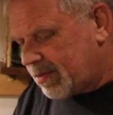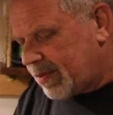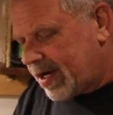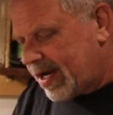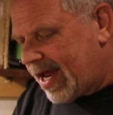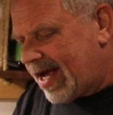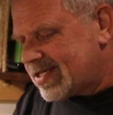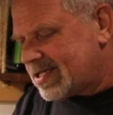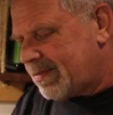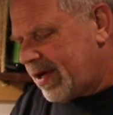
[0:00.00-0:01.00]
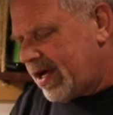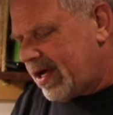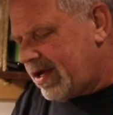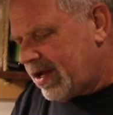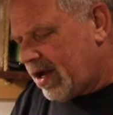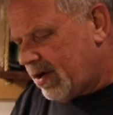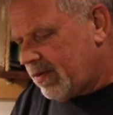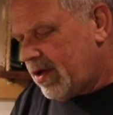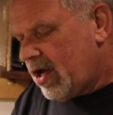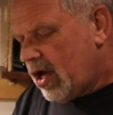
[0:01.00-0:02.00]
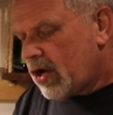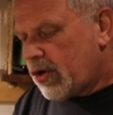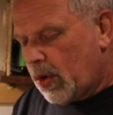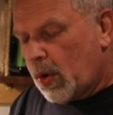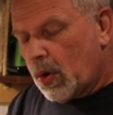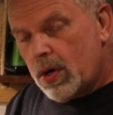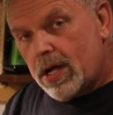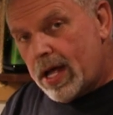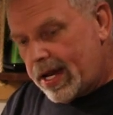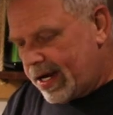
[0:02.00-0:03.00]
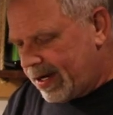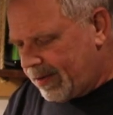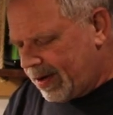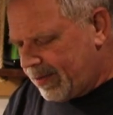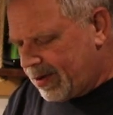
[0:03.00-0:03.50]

but it has to be, you know, cool at any rate.